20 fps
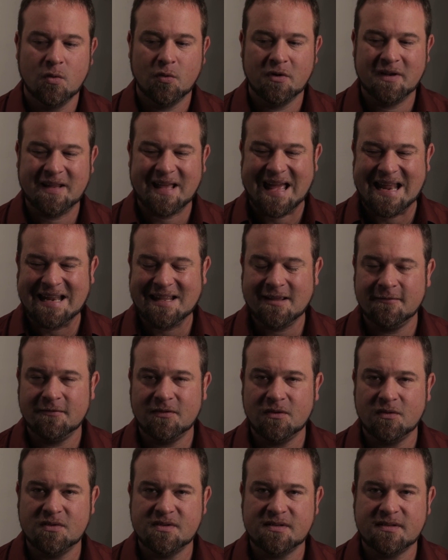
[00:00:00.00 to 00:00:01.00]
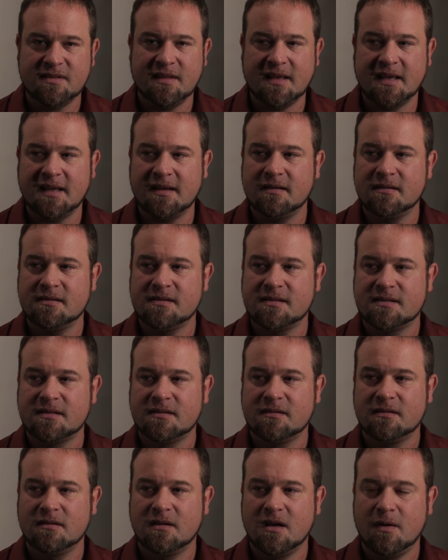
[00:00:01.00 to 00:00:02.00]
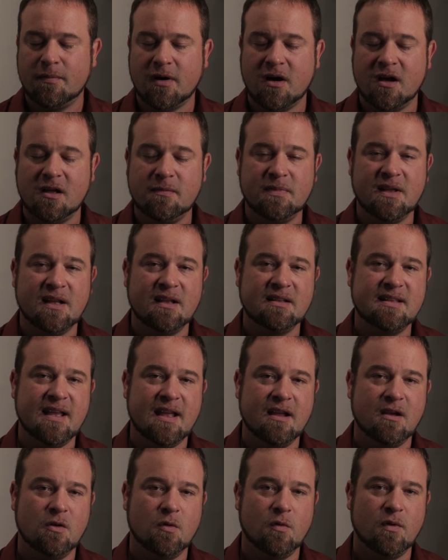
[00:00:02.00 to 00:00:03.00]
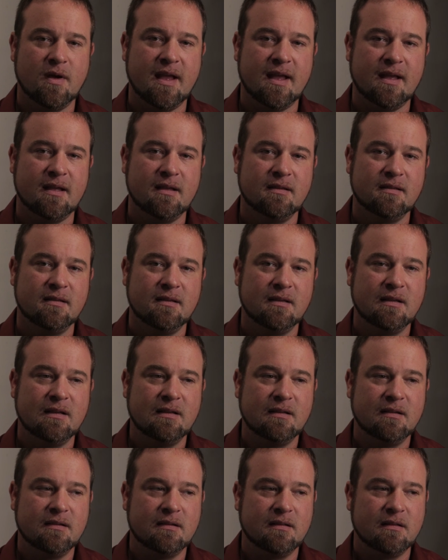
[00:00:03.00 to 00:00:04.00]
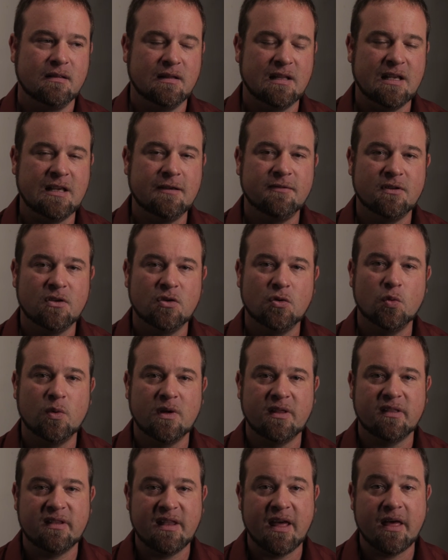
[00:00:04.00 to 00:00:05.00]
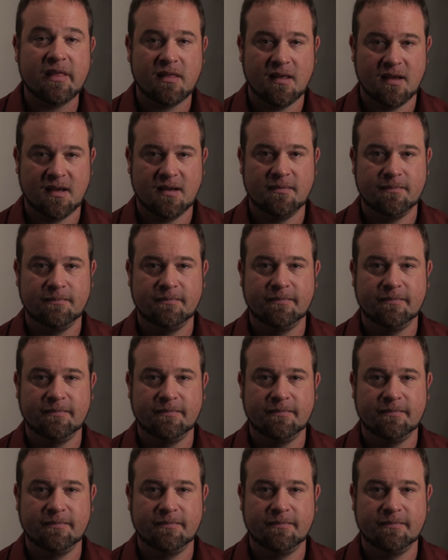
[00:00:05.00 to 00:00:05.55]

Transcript: Would any of those things, upon being taken away, leave you with nothing?